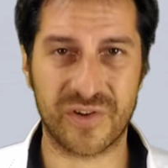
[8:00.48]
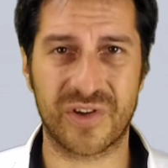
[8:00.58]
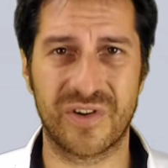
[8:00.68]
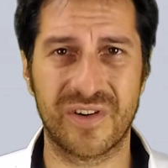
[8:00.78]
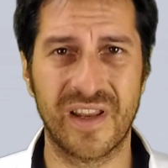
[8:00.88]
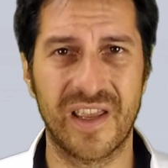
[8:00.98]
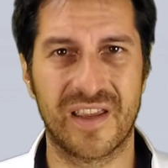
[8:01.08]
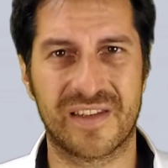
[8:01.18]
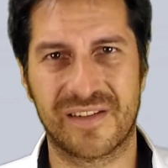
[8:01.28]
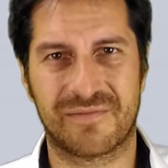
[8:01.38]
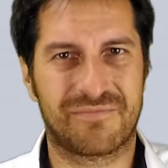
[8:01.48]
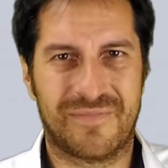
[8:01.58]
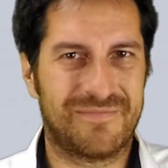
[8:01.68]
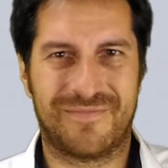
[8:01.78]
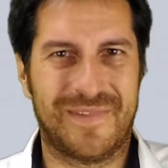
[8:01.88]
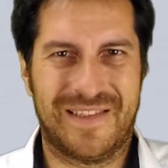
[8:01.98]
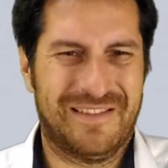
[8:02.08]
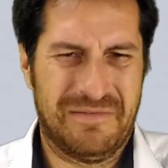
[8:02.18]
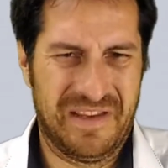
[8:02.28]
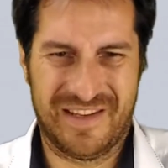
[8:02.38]
shirt? Is
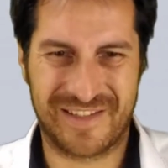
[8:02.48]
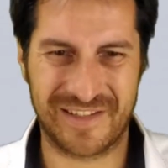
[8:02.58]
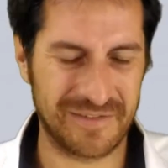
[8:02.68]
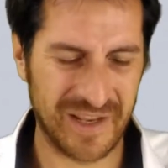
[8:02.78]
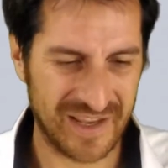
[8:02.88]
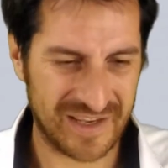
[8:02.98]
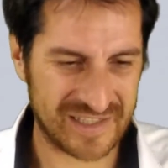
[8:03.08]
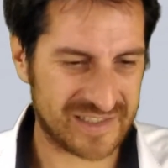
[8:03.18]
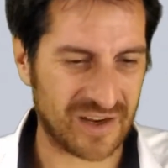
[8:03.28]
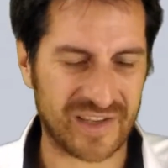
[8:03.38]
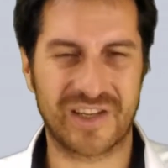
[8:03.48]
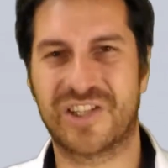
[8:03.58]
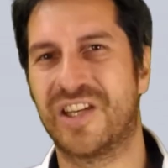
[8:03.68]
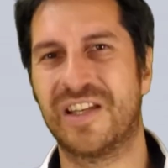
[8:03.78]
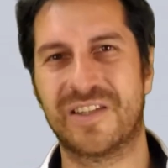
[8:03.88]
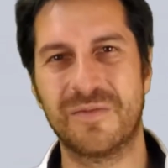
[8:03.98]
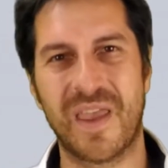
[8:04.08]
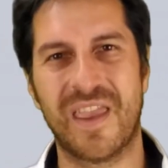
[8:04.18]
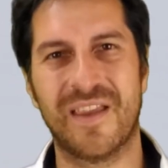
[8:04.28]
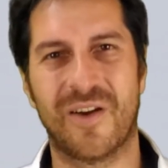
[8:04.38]
he talking shit to
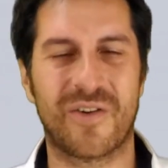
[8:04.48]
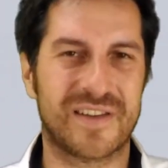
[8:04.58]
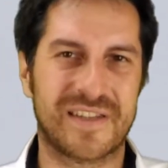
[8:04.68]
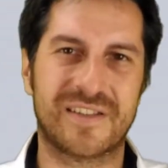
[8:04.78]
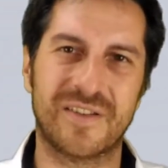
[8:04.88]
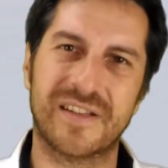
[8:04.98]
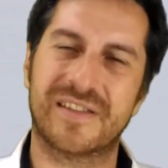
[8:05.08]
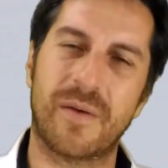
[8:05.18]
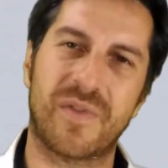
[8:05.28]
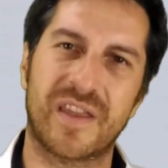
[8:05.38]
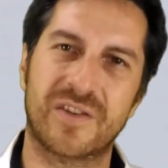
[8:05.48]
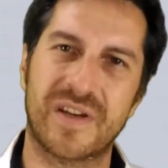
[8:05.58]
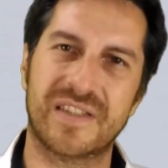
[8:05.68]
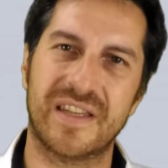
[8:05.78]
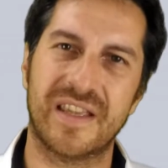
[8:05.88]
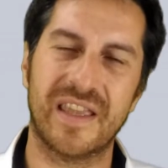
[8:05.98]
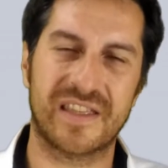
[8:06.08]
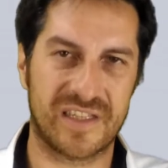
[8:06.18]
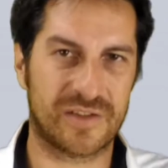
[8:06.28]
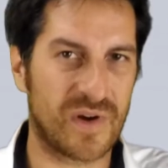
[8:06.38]
me, or is it doing something interesting?
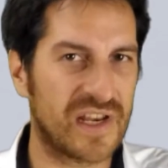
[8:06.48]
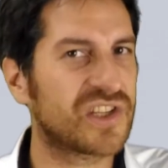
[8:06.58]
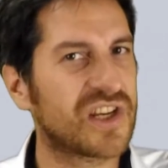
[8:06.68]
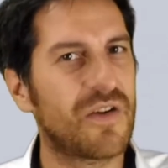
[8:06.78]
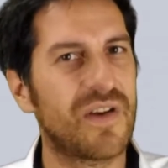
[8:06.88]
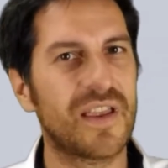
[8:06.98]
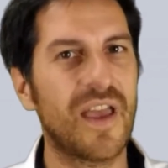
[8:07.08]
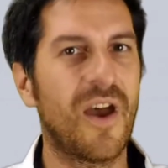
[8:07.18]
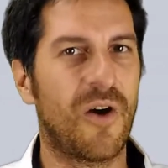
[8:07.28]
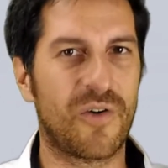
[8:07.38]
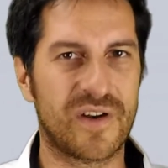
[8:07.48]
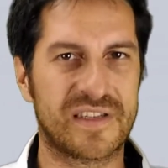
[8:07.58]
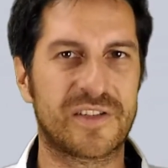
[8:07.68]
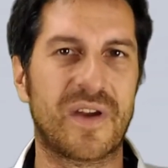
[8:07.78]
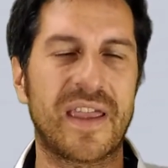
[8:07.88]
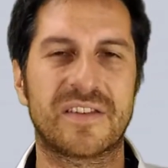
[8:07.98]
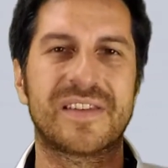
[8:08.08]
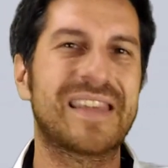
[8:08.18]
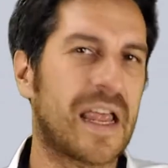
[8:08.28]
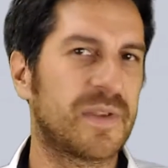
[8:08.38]
Is it really sharing, or is it trying to
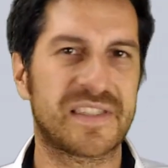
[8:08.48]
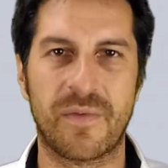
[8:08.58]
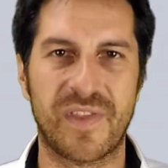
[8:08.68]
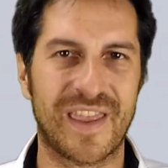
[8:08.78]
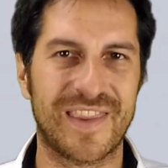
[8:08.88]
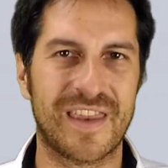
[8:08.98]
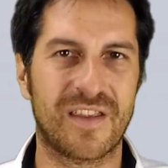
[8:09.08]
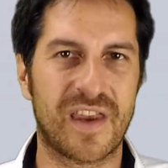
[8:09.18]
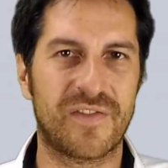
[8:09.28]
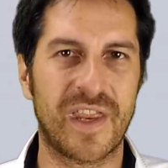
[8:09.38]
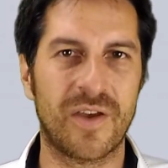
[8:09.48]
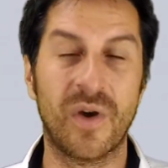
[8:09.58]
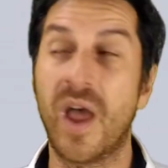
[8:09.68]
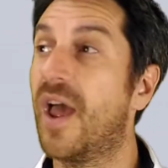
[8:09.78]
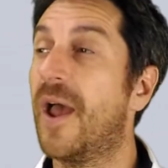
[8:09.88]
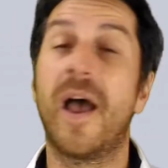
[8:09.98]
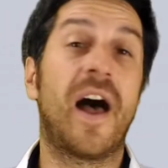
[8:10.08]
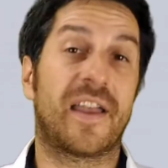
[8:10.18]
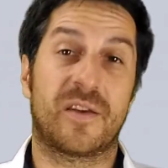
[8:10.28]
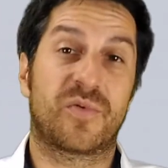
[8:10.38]
sell me something at the end of that video?
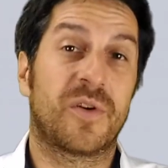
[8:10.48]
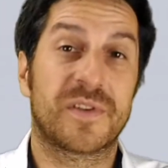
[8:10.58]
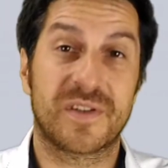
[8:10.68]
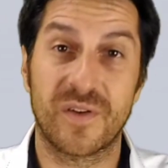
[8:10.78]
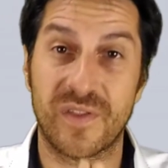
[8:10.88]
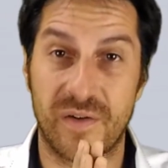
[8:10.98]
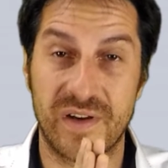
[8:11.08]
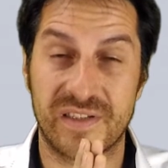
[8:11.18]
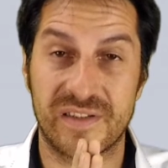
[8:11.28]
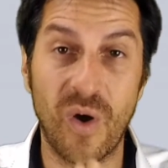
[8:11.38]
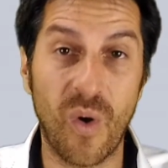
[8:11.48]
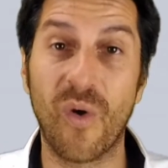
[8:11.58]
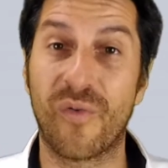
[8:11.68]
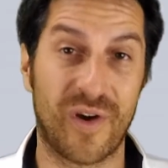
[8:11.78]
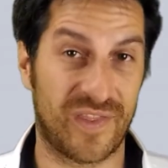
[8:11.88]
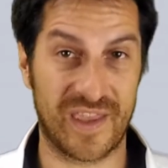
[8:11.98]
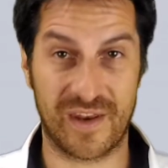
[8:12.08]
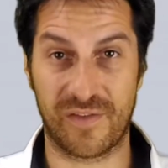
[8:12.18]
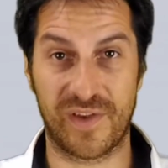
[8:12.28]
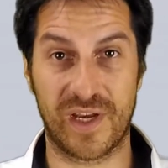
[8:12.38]
I can promise you there is no offer at the end
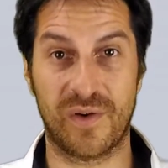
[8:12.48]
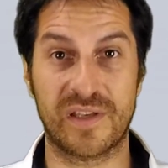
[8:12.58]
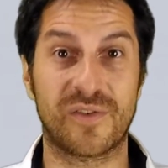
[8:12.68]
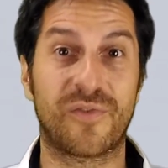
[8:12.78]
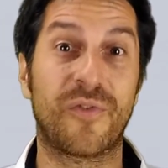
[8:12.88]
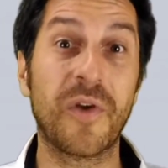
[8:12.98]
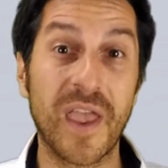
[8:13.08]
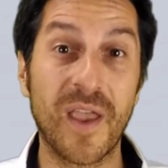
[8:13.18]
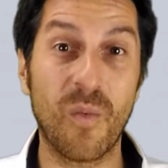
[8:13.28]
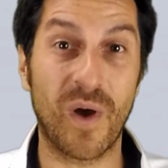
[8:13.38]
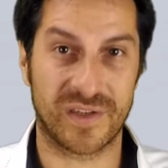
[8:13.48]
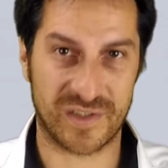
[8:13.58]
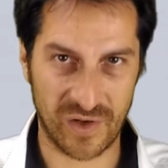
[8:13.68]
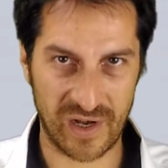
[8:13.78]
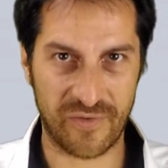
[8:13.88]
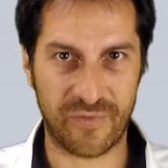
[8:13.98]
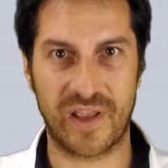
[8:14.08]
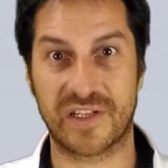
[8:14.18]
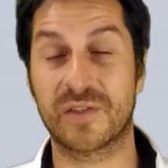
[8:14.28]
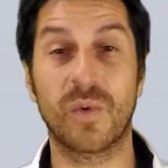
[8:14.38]
of the video. It's a free one, totally
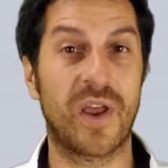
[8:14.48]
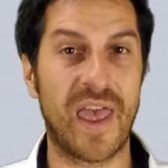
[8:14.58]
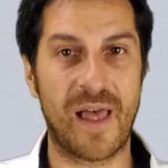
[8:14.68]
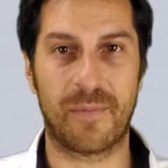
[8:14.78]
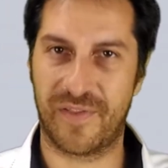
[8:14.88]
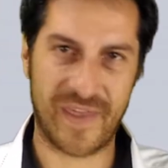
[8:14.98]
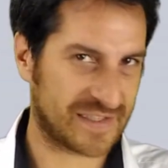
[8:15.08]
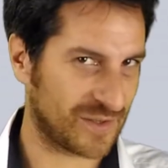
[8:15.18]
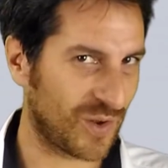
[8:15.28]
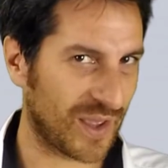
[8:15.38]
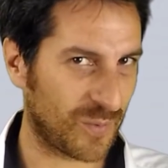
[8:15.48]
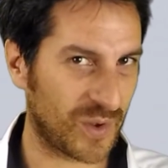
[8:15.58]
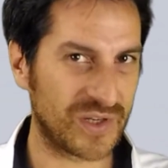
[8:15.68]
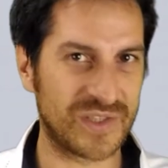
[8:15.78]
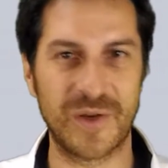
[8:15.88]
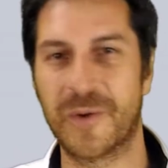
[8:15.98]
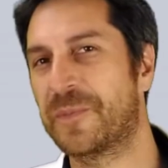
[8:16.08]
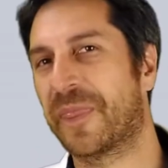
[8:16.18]
free. I just want to help. That's all I want to do.